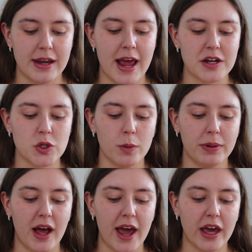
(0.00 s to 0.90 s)
Now to
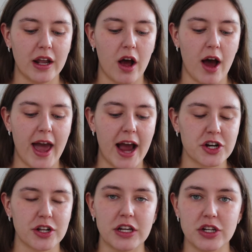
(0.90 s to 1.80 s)
apply it, I
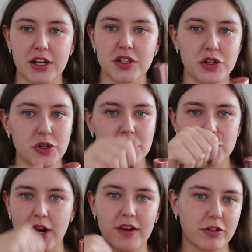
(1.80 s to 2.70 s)
actually just use it
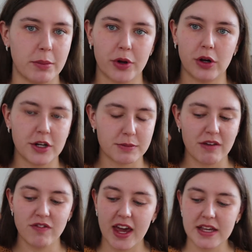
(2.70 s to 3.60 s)
straight from the bottle onto
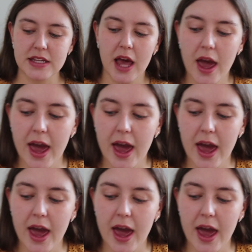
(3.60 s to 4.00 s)
my face,